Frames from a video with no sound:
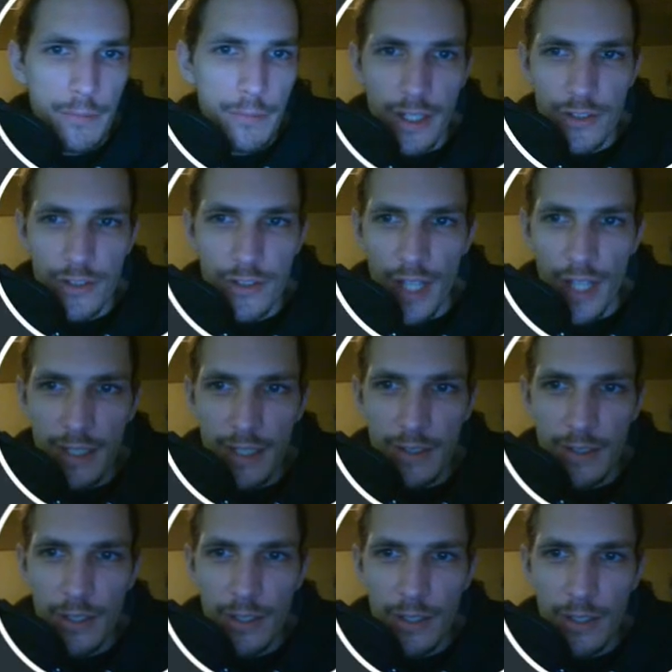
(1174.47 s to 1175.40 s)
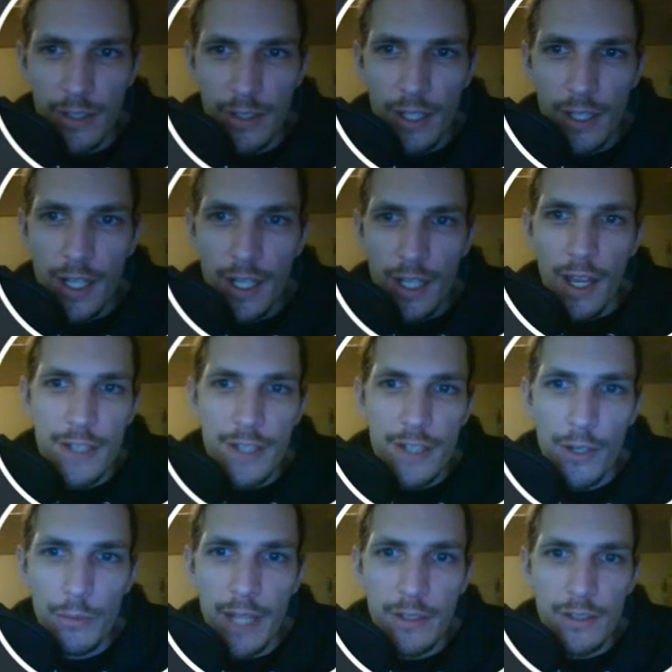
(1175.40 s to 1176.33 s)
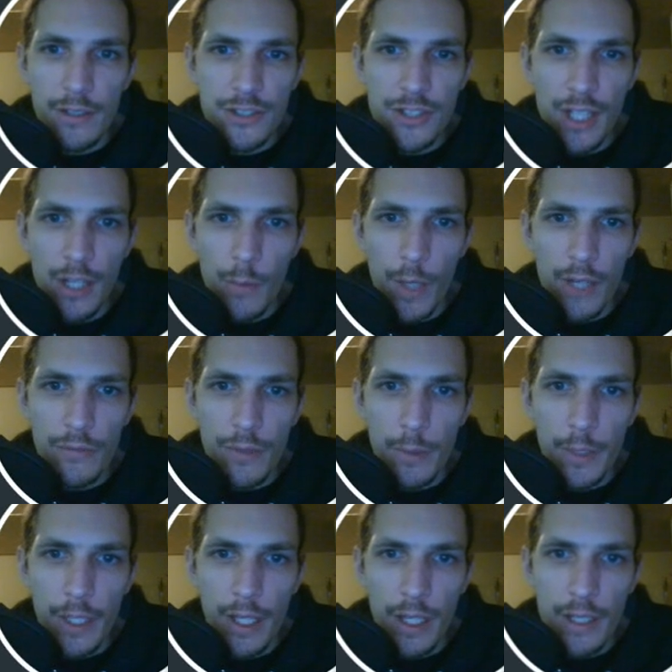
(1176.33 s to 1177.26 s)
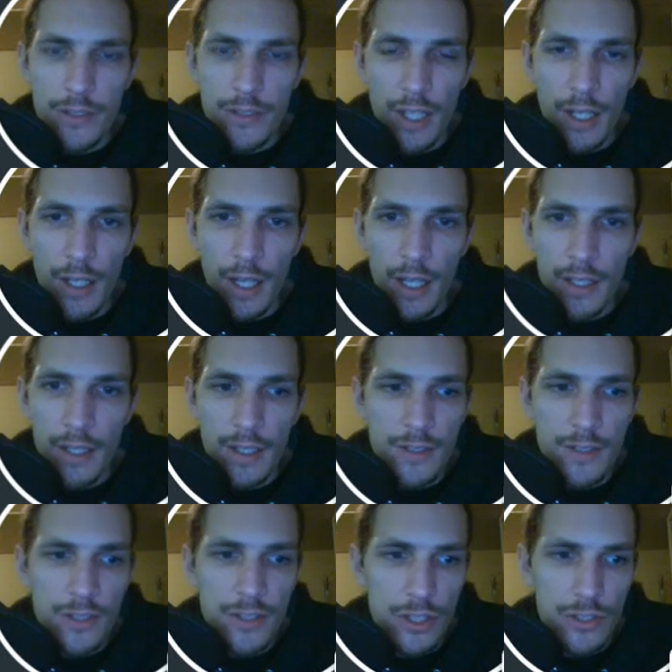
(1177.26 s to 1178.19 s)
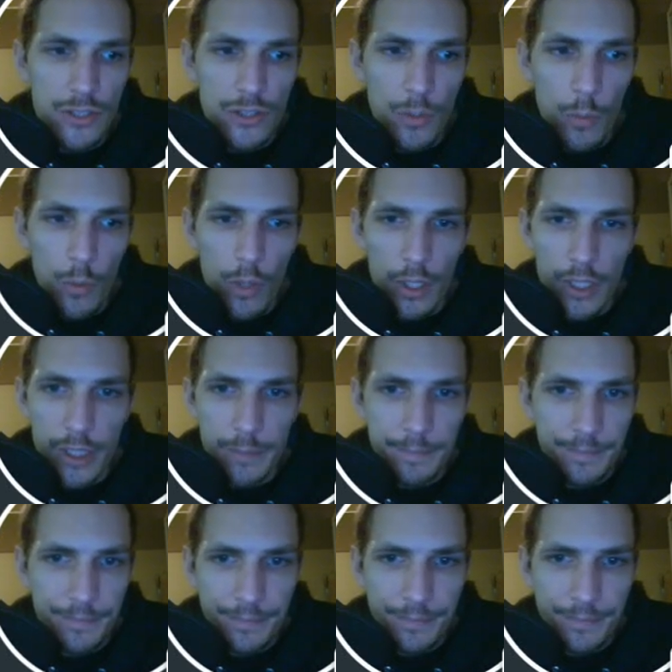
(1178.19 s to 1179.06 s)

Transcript: either. So yeah, stay away from it, guys. This is just a warning.